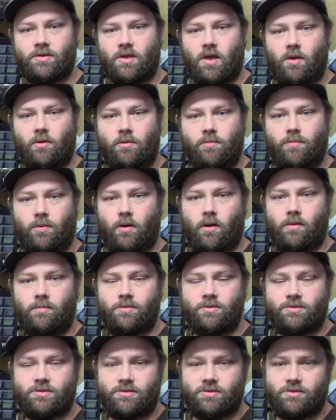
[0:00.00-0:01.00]
I would
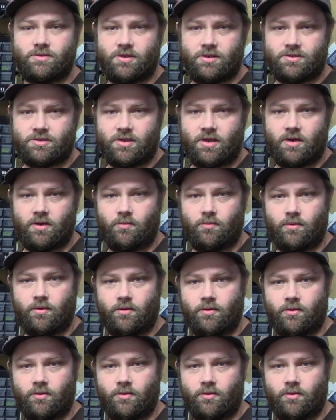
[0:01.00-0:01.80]
probably suggest getting one